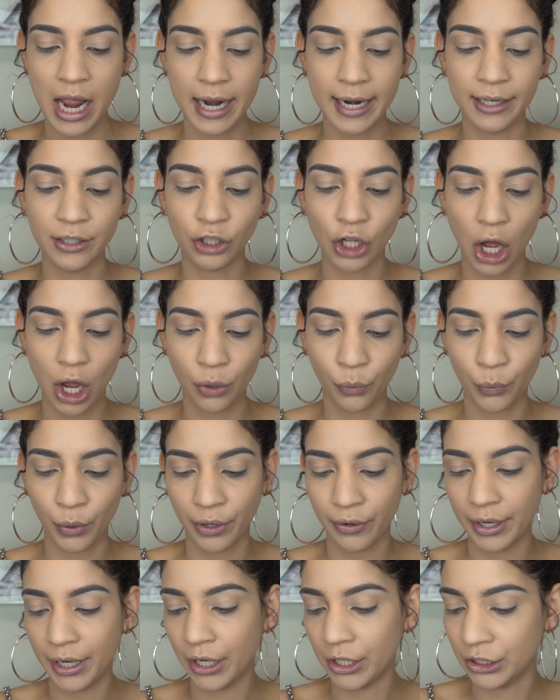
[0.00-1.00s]
and long
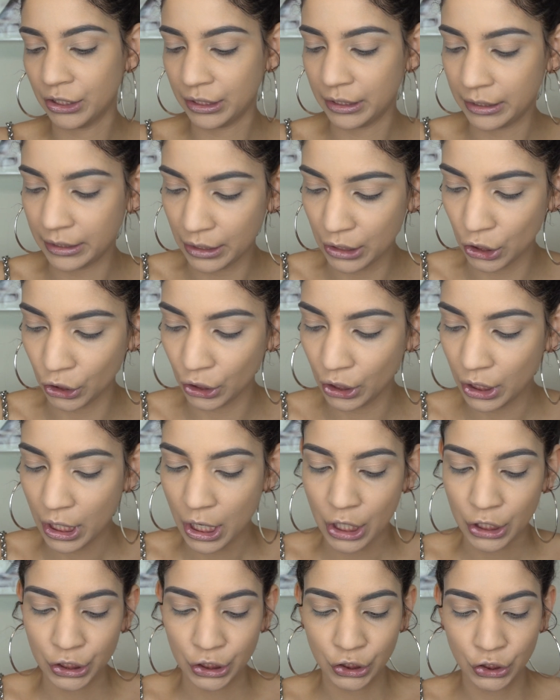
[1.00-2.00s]
wearing concealer.
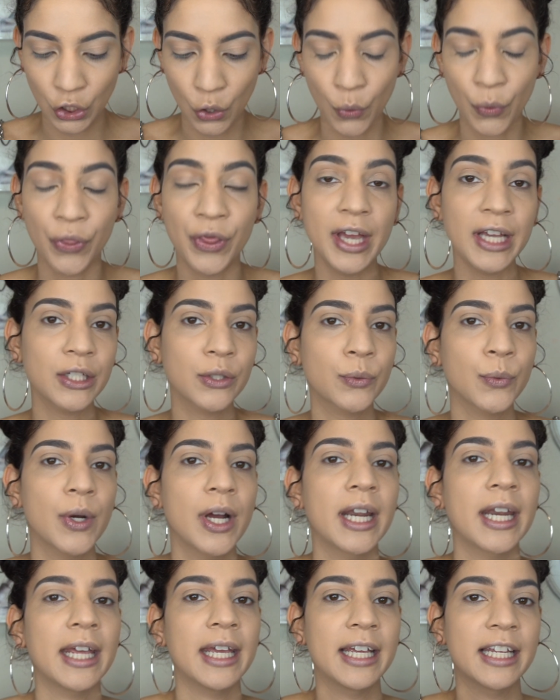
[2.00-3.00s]
So this
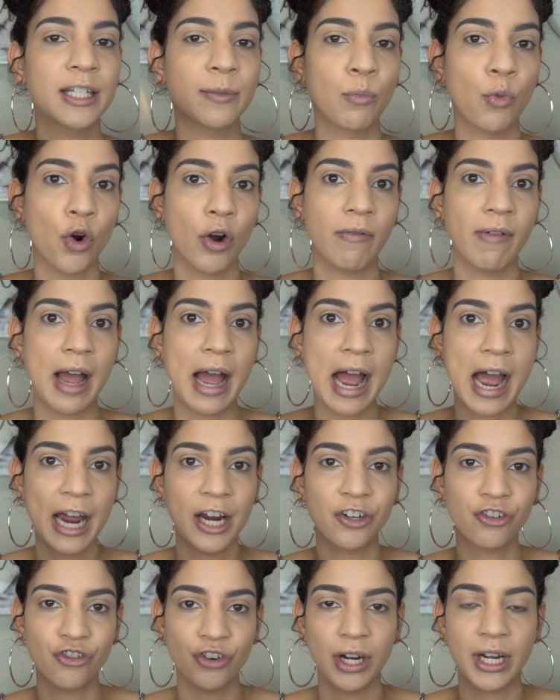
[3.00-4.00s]
one is more of a
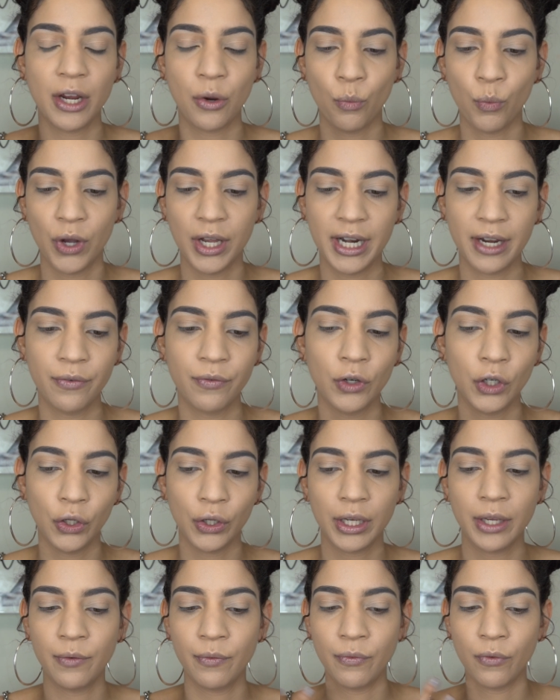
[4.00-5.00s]
hydrating one. If you're
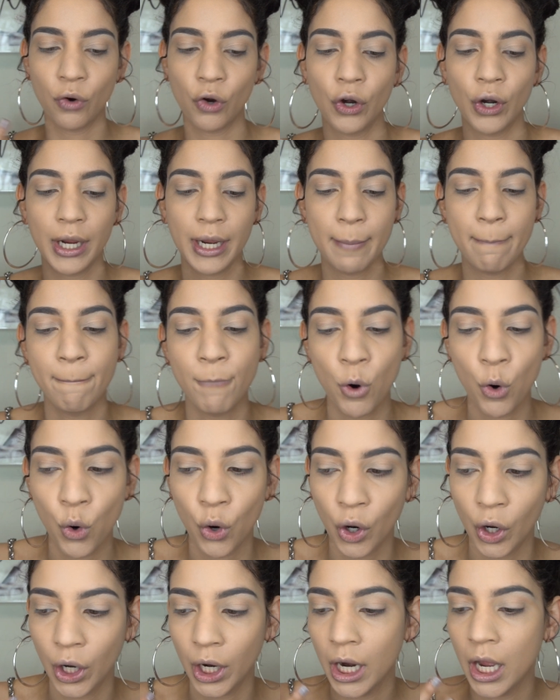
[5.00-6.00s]
looking for a
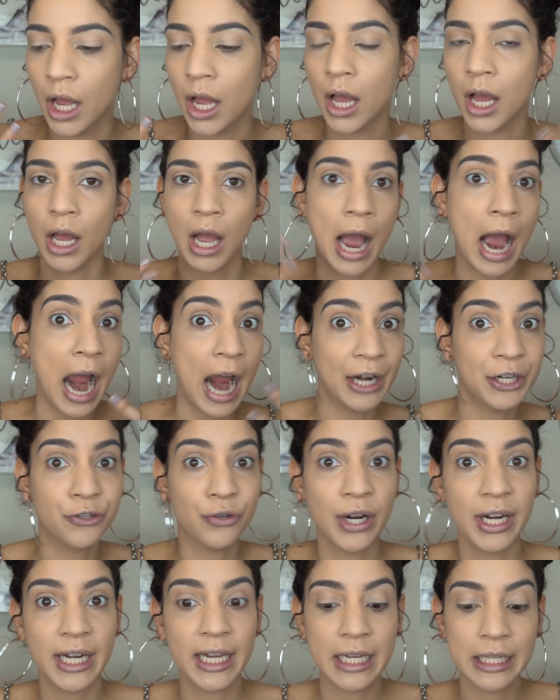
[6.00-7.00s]
more
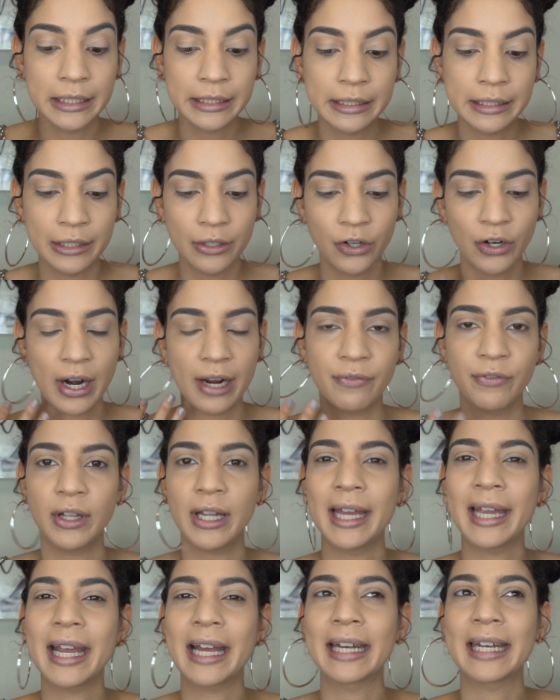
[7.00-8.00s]
hydrating concealer, I
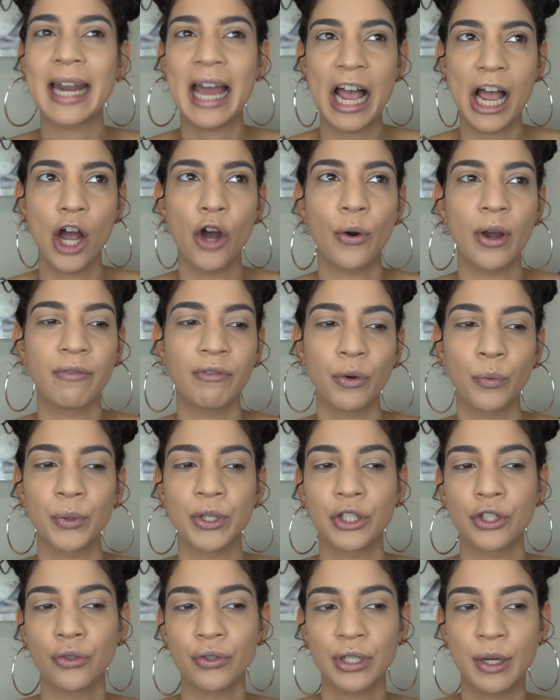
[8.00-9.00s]
feel like now
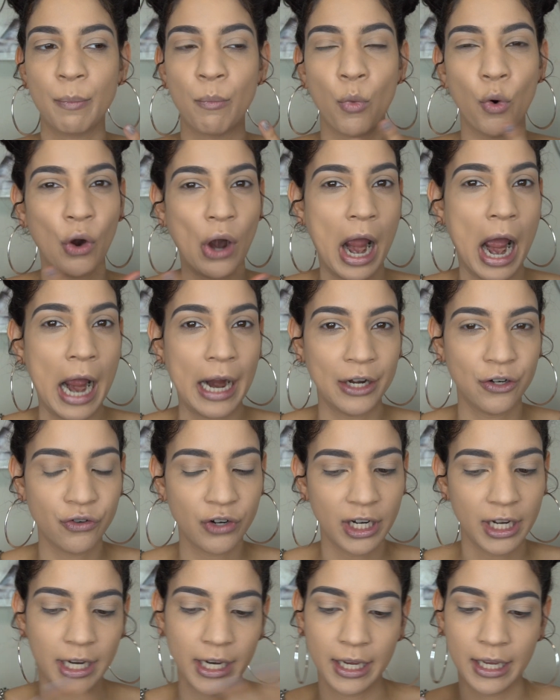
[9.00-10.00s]
everyone's using more
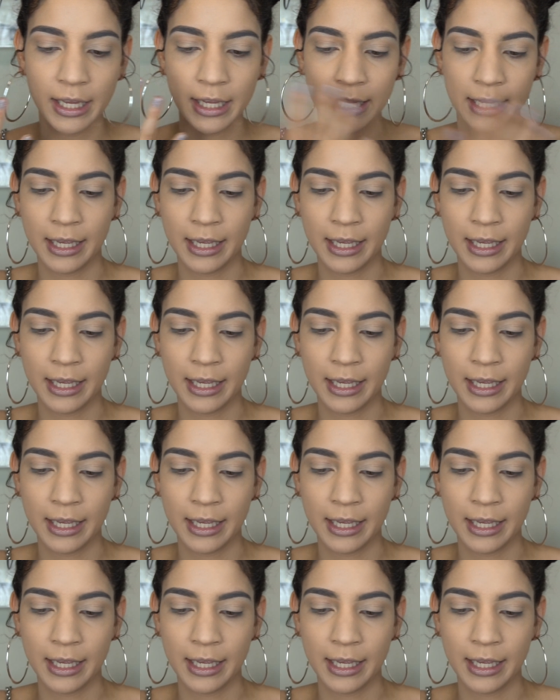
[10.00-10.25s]
hydrating